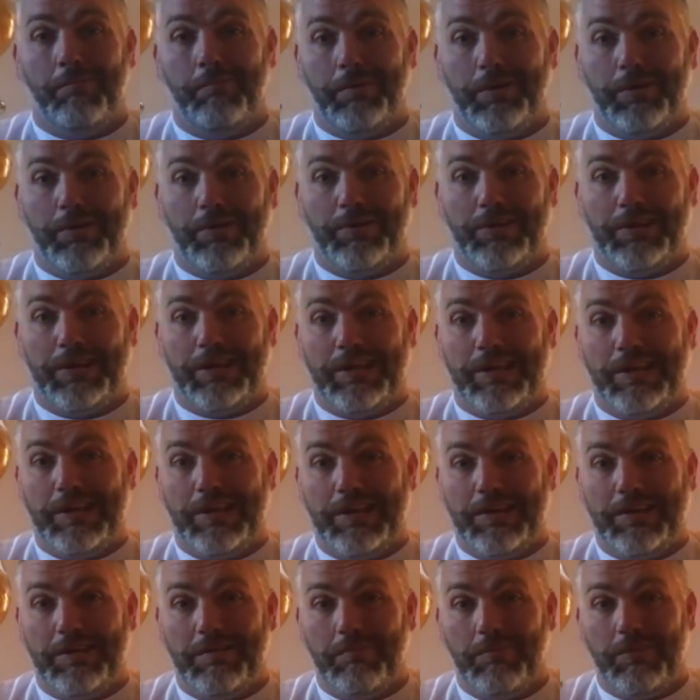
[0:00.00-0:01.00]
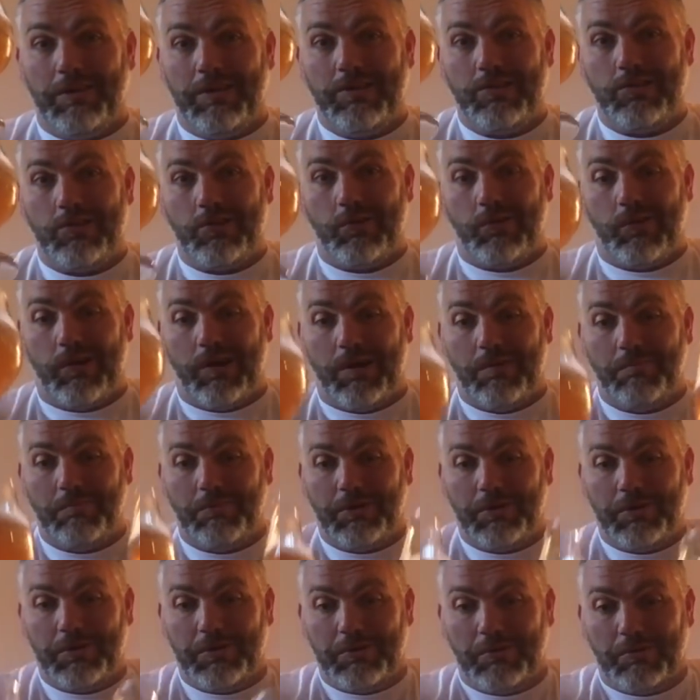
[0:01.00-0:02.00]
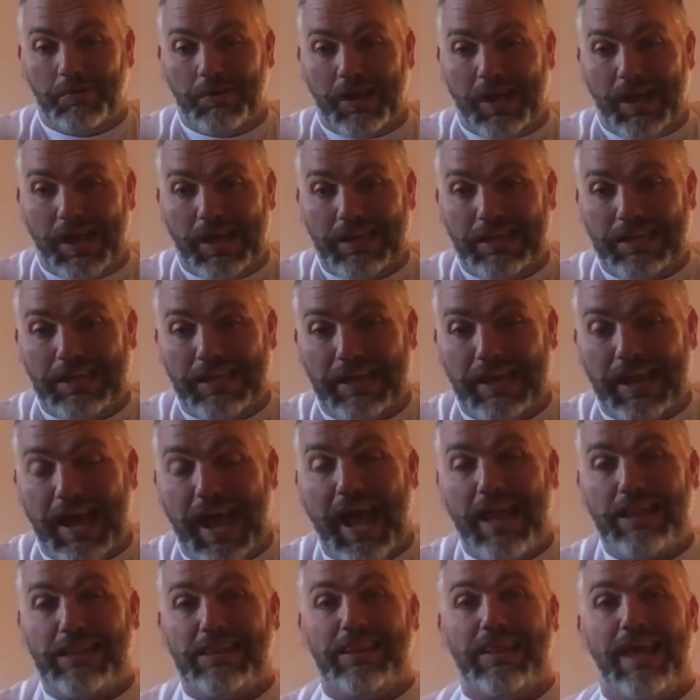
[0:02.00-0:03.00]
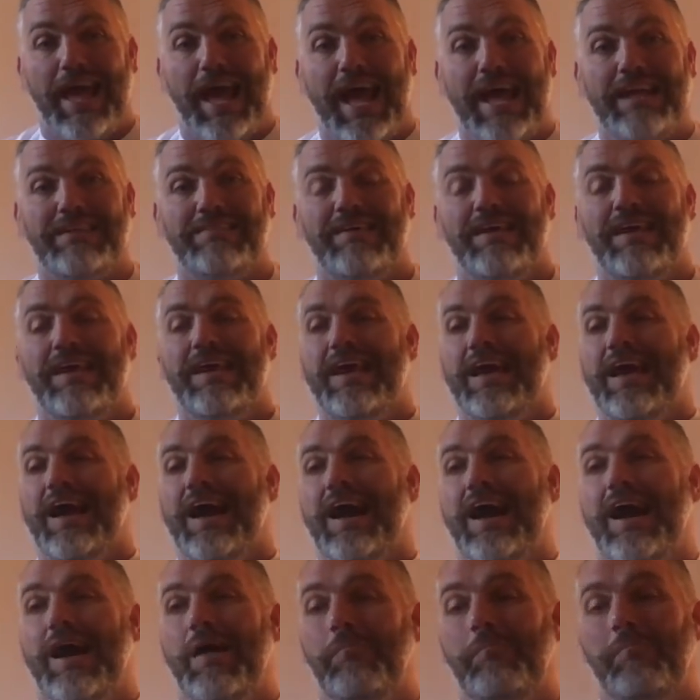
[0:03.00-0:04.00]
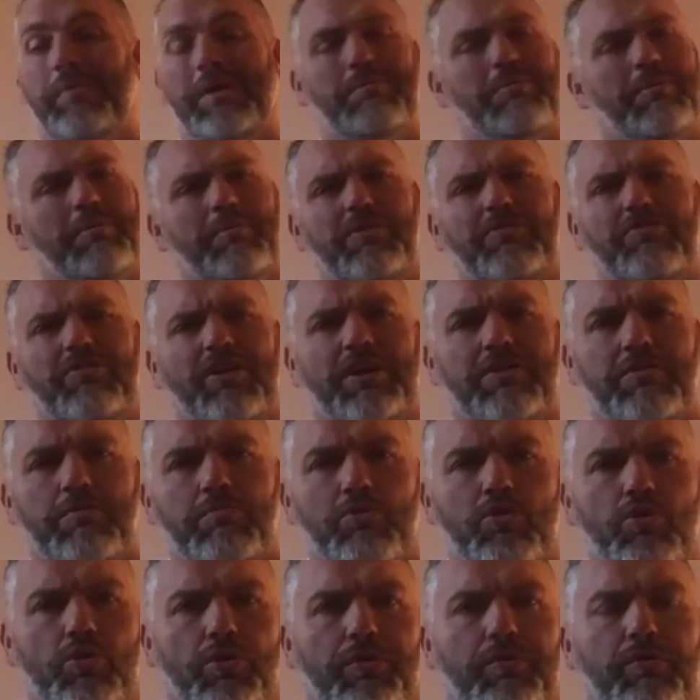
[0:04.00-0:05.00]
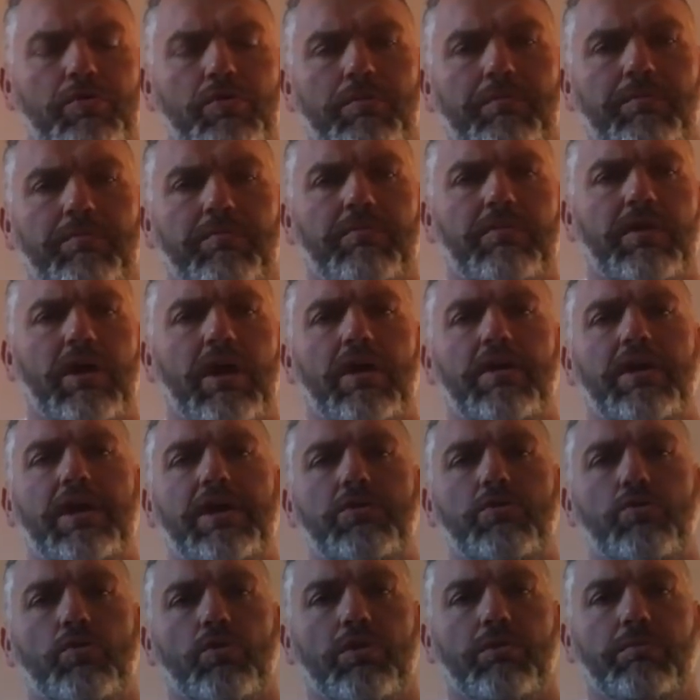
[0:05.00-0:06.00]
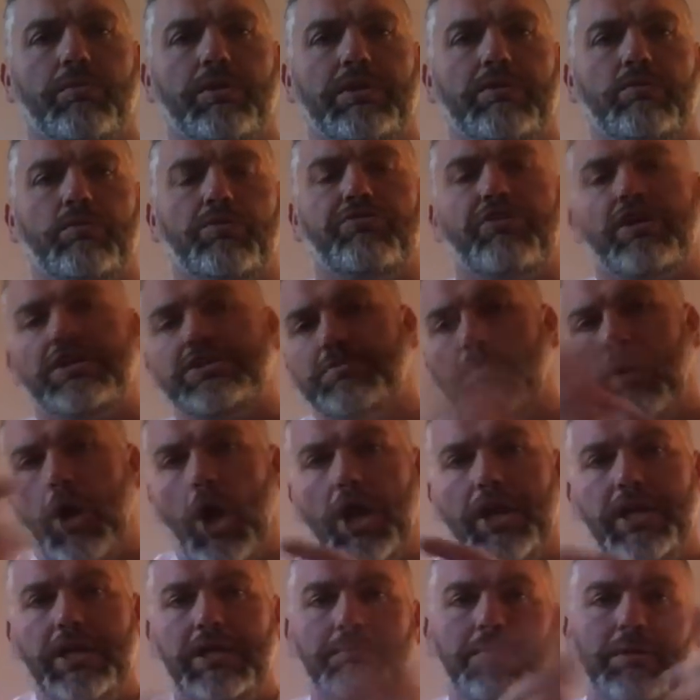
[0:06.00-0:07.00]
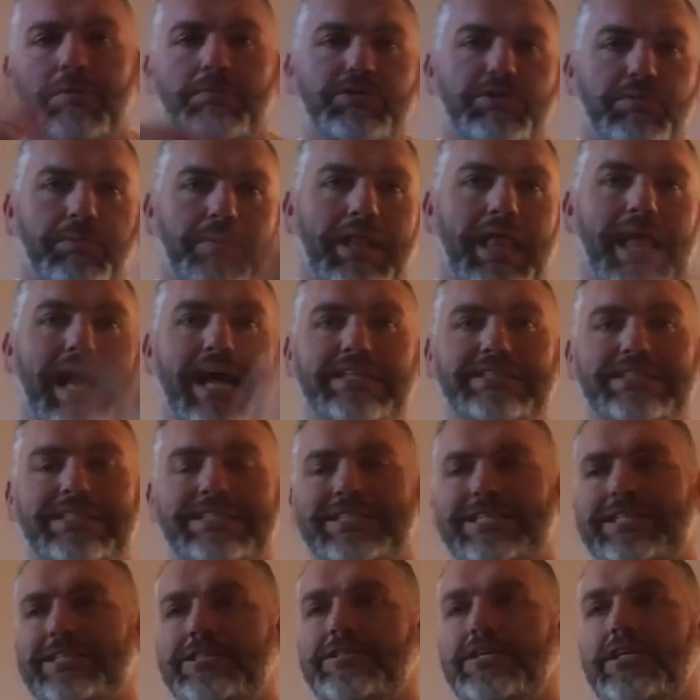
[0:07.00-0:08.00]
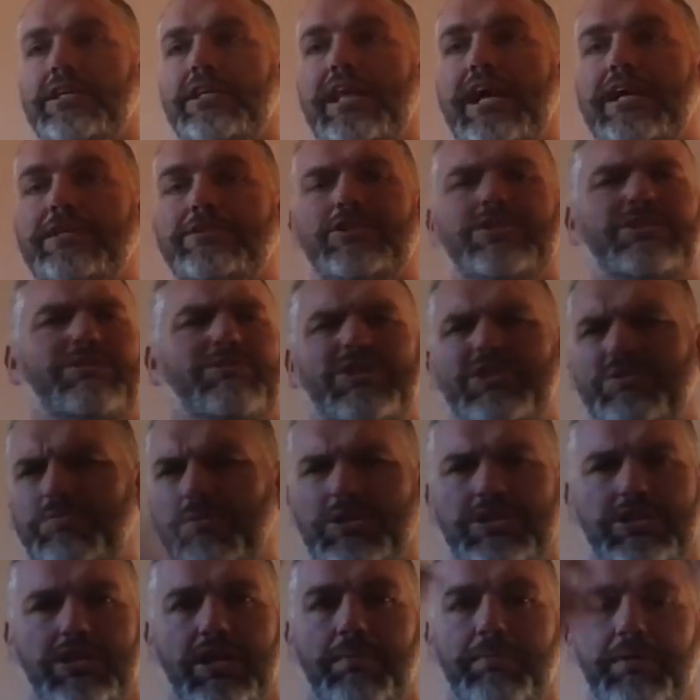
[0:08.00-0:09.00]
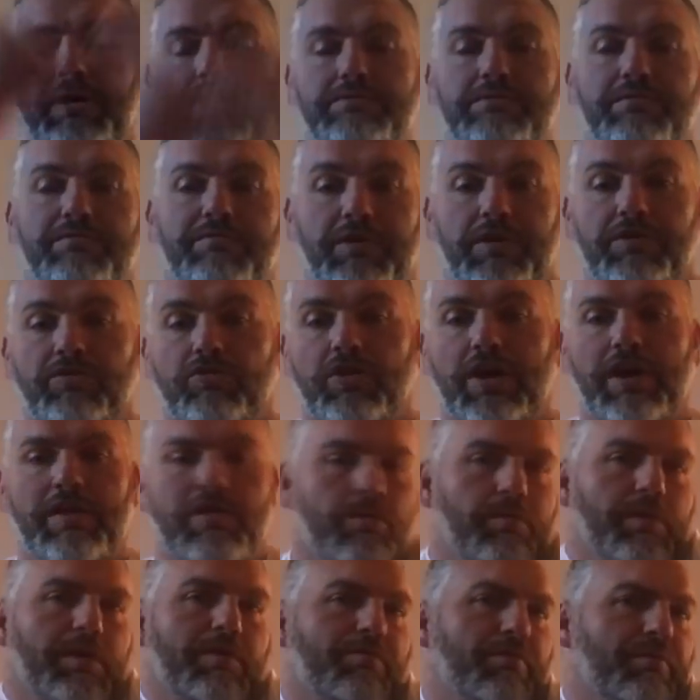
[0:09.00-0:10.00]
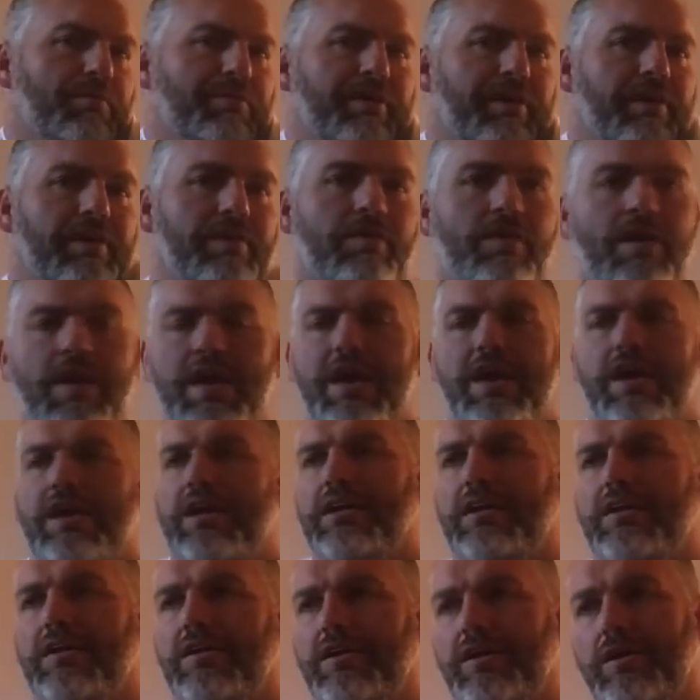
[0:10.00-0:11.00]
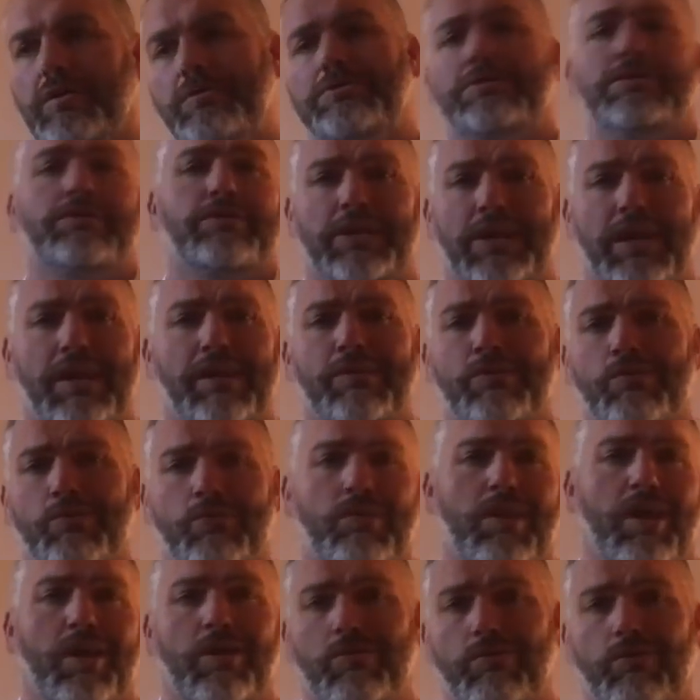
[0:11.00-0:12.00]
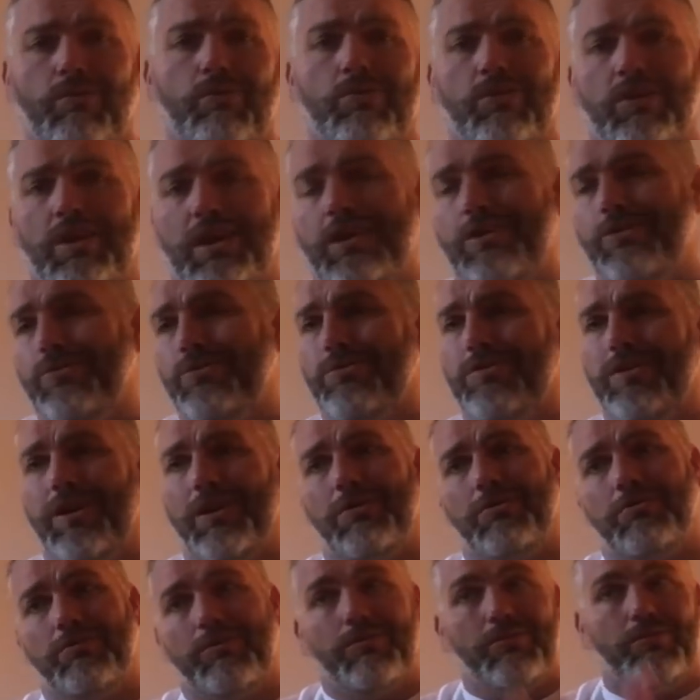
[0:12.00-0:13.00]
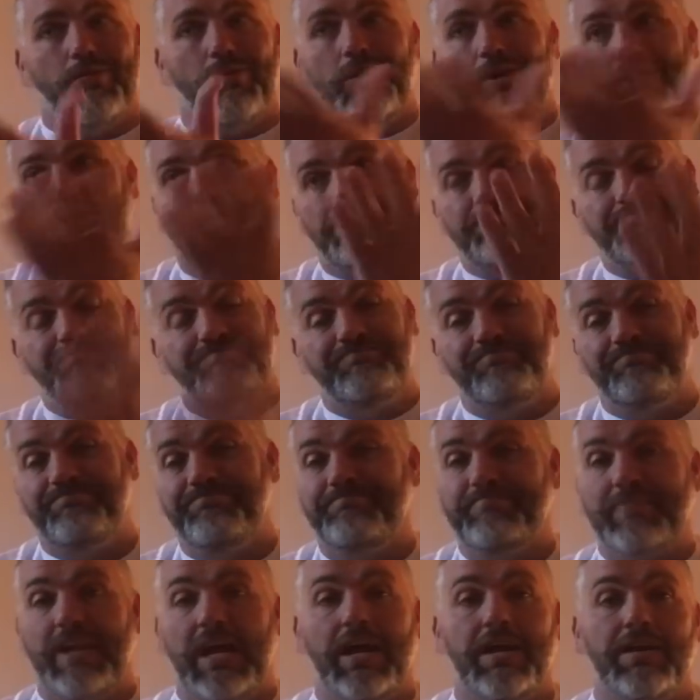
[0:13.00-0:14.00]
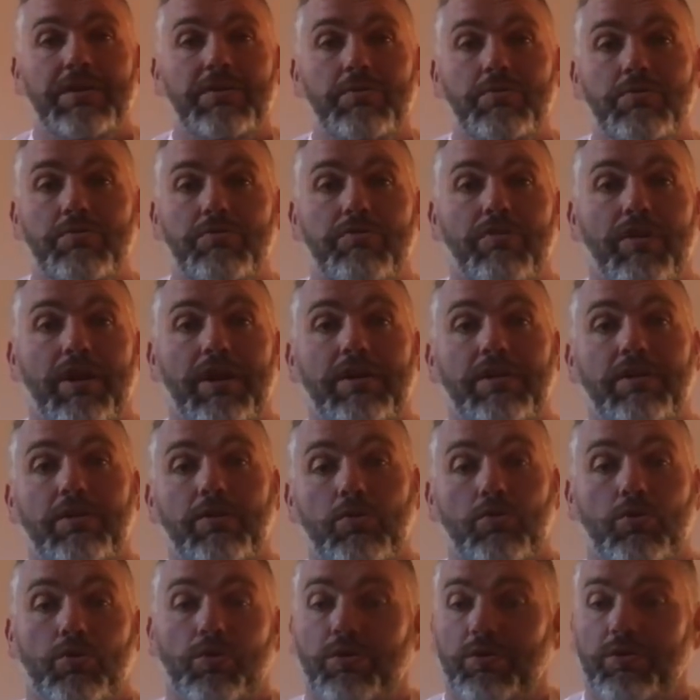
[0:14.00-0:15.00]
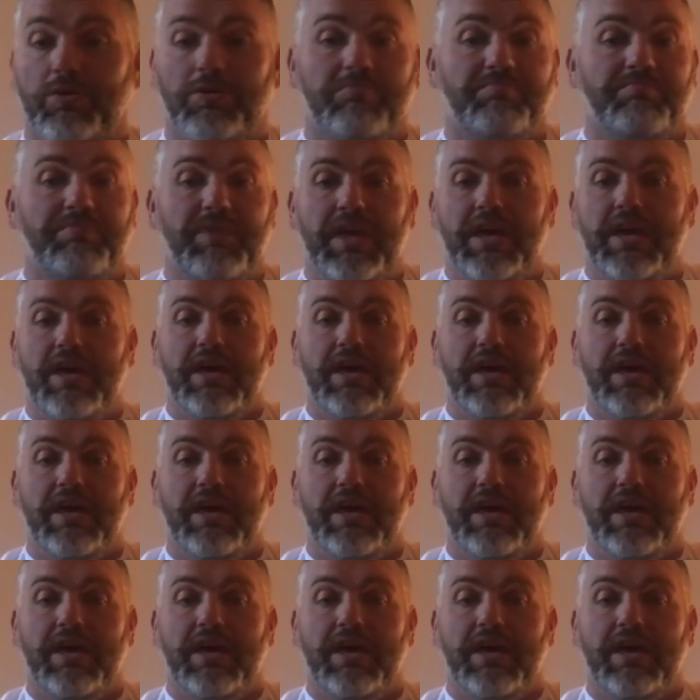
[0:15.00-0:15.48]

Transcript: beer to get into me, so I'm going to uh, get at that. Uh, maybe I'm going to try some sugar, some uh, not sugar, but we'll try some honey, maybe some molasses, things like that. Just just mix it up, have some fun, try some different things. You know, you always hear you got to use dextrose, you got to use dextrose. Well, I used granulated sugar, and